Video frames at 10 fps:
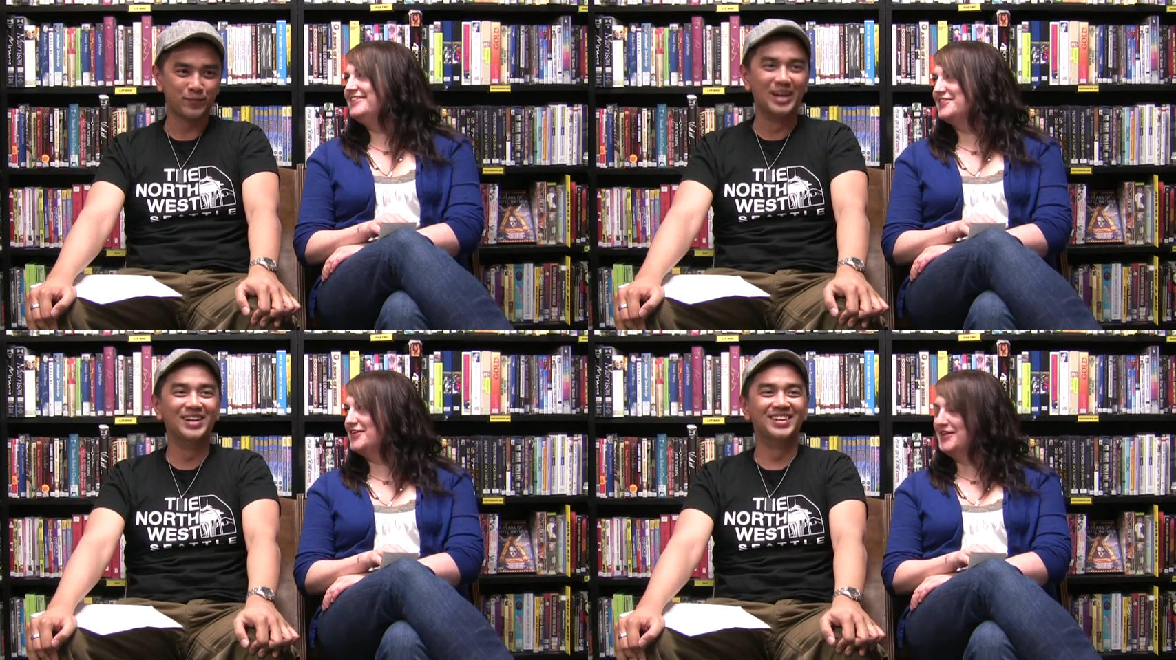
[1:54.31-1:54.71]

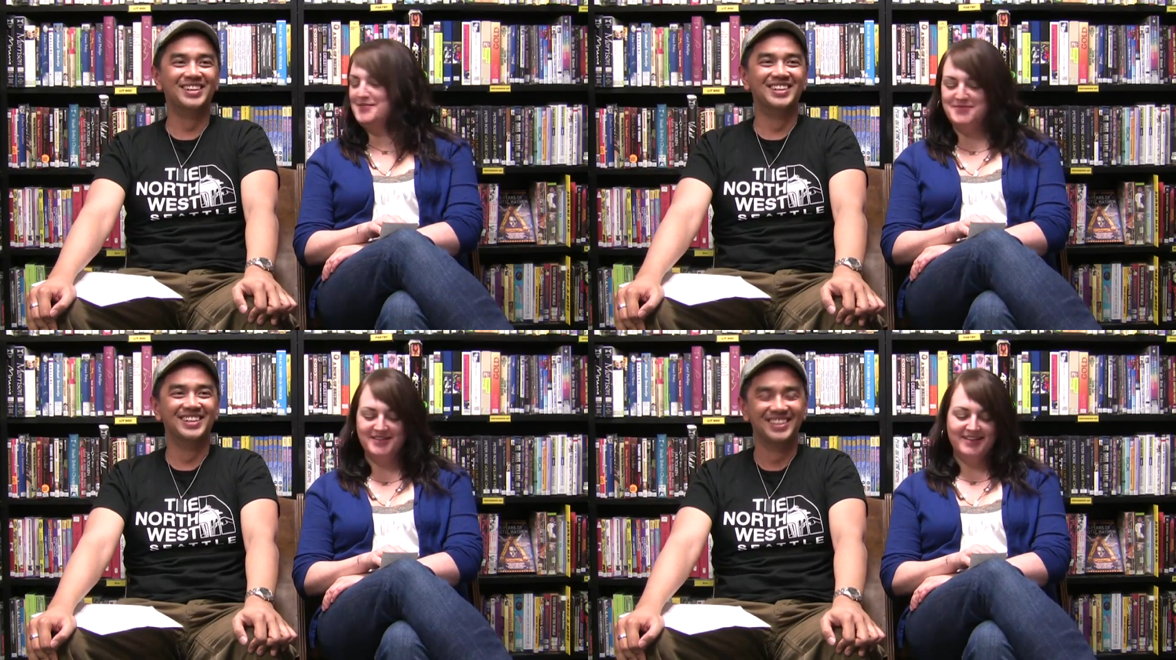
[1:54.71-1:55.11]

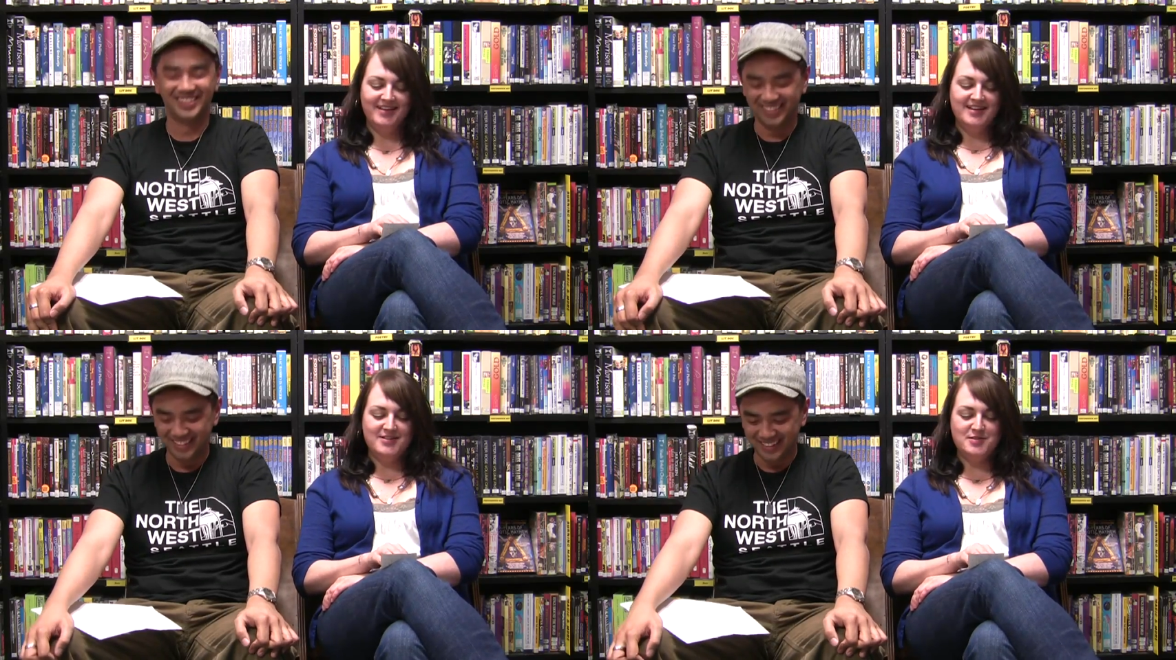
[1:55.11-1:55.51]
Speaker 1: from
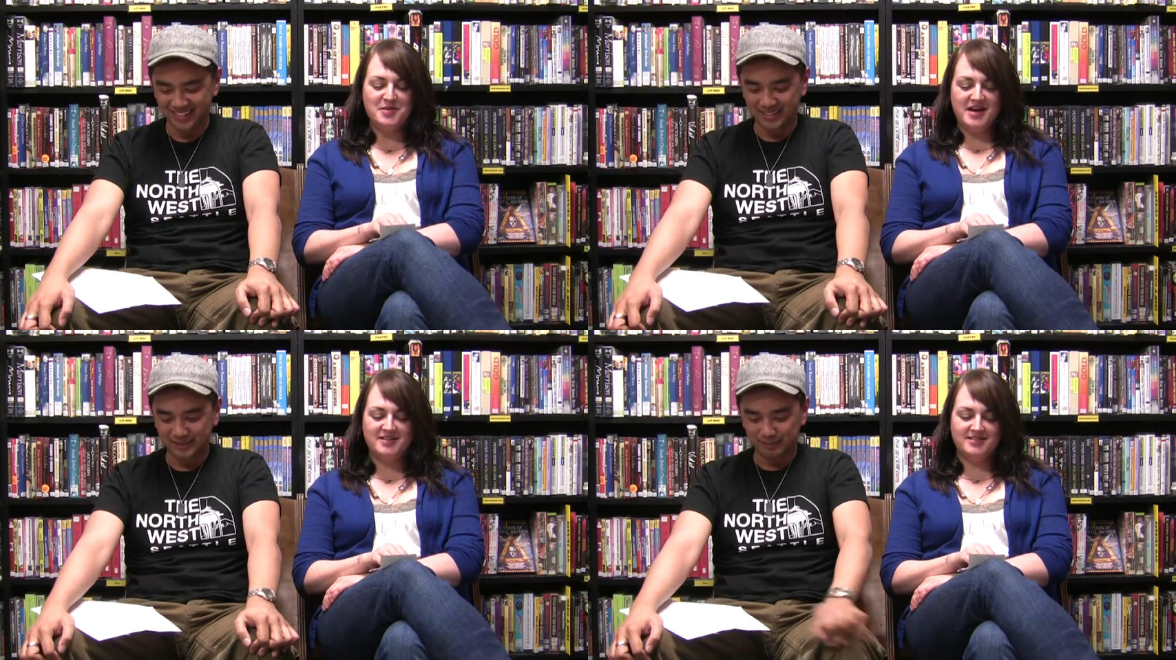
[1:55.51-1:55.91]

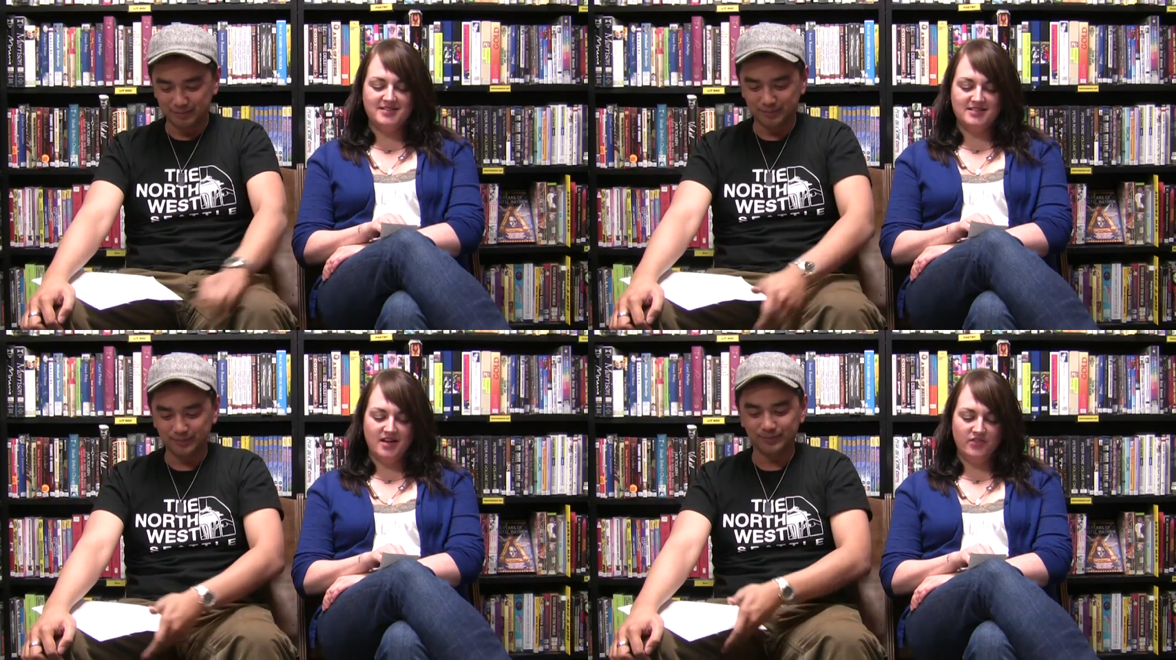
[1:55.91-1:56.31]

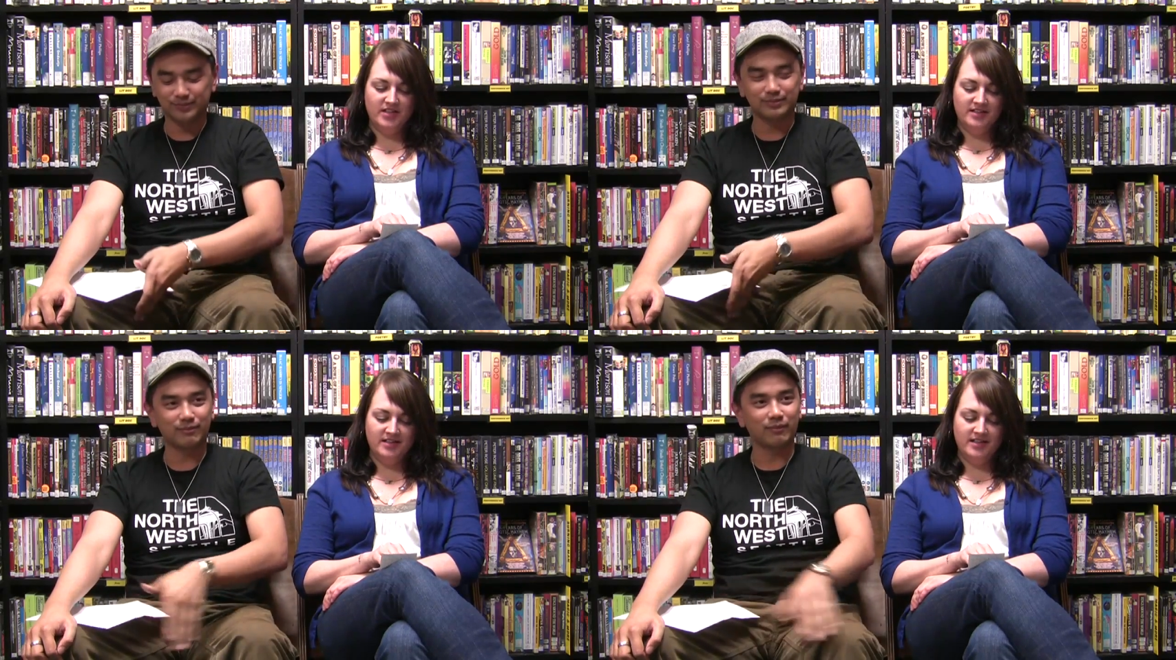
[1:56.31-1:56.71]

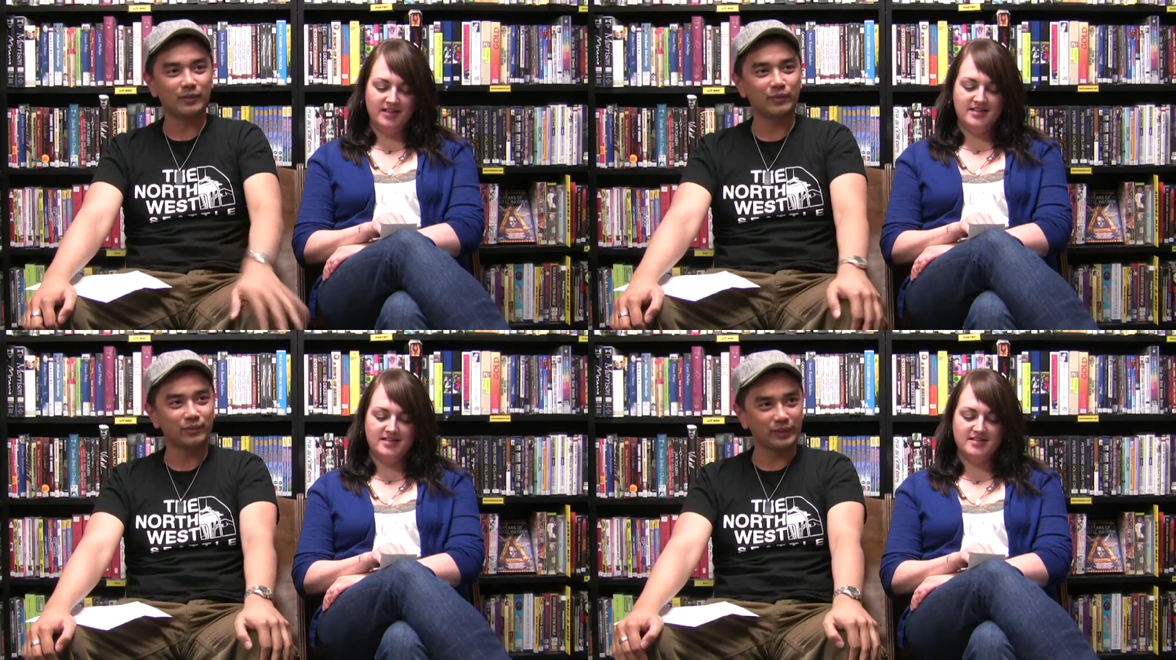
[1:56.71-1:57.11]
2007.
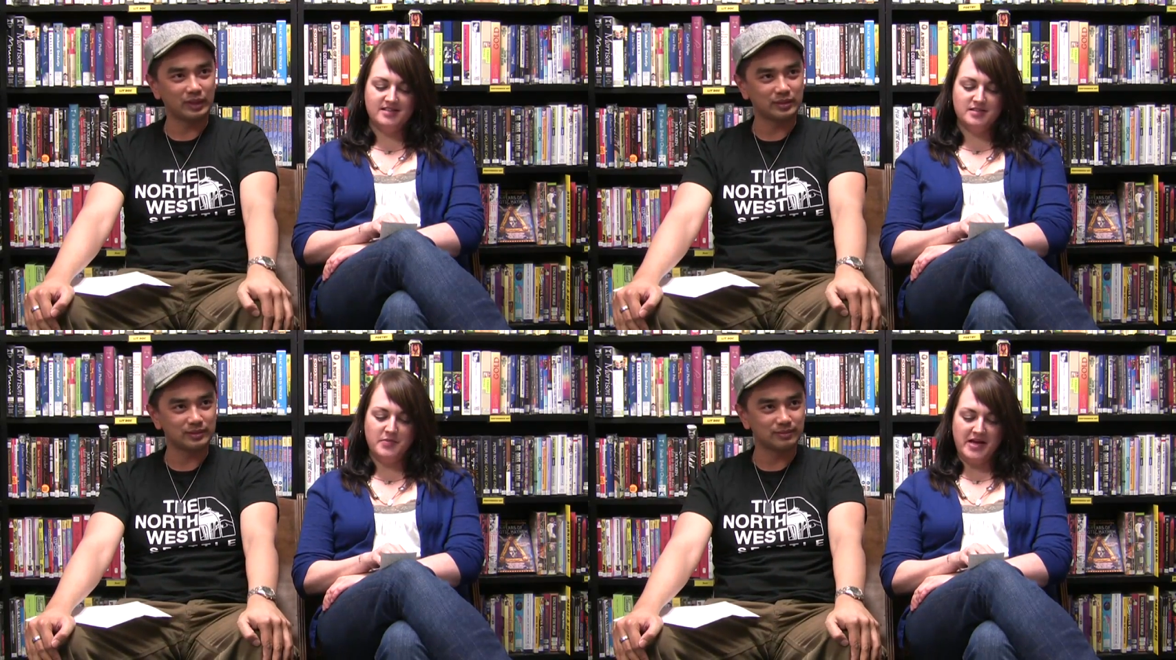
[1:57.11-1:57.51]
It is
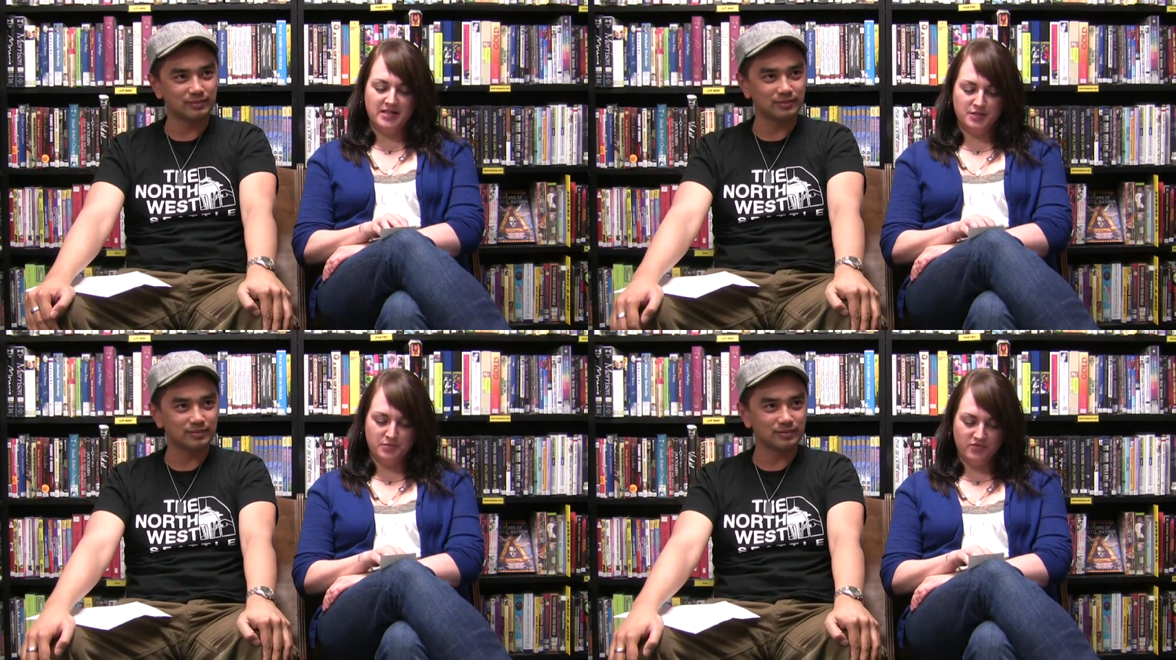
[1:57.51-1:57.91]
a
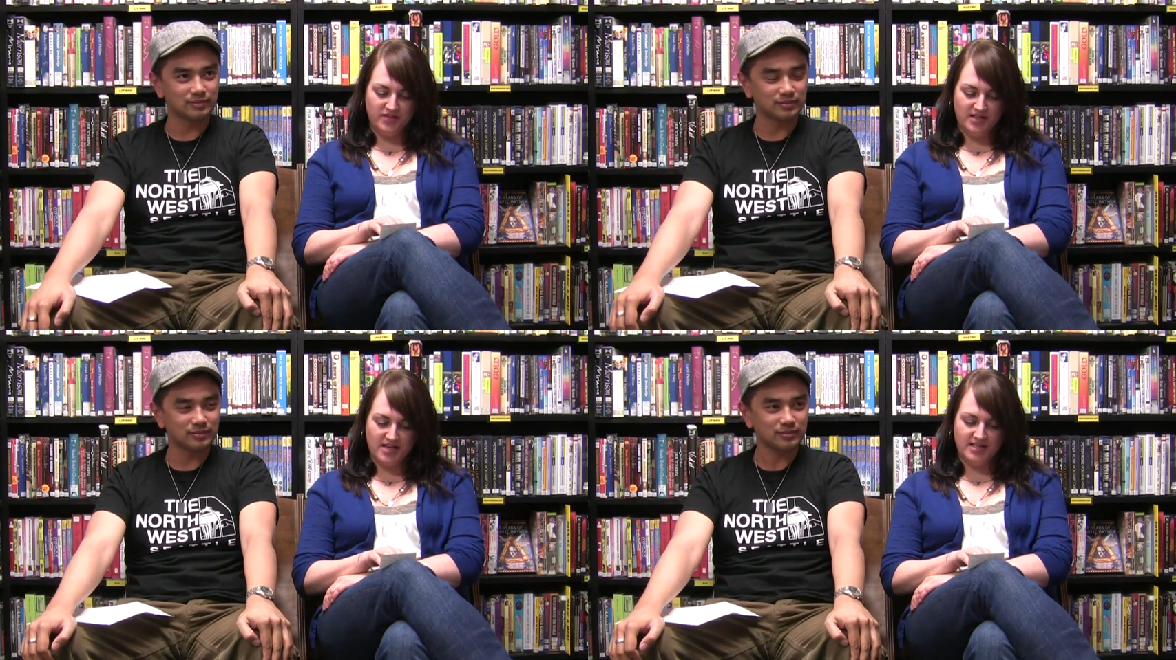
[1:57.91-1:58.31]
Spanish
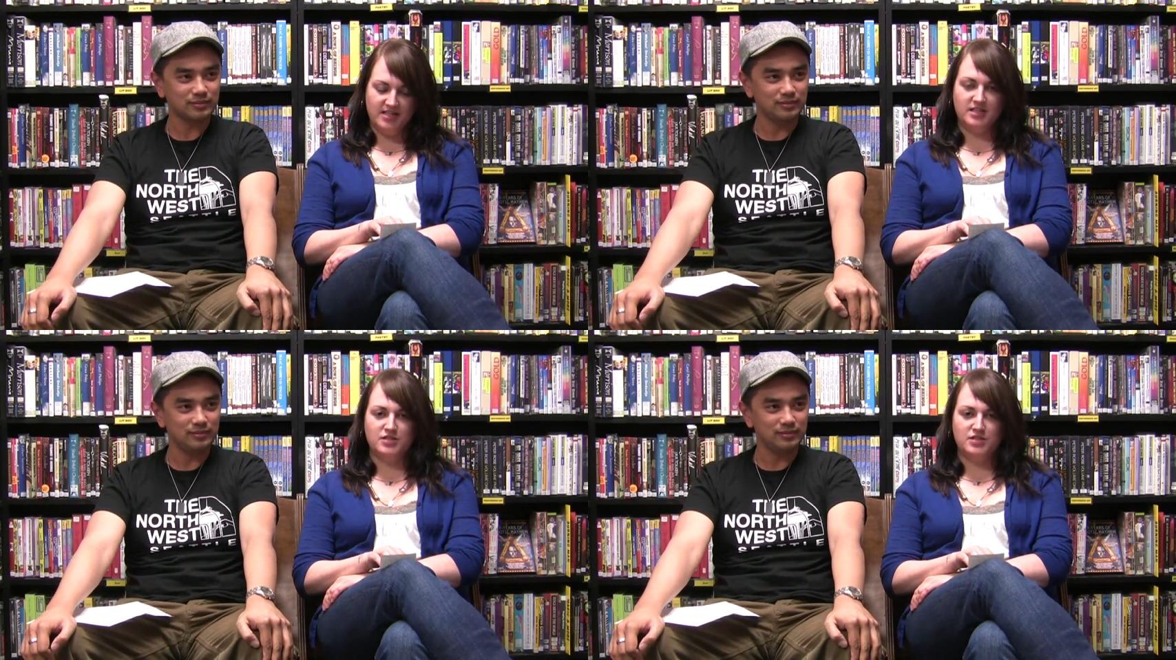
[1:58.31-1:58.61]
movie, and it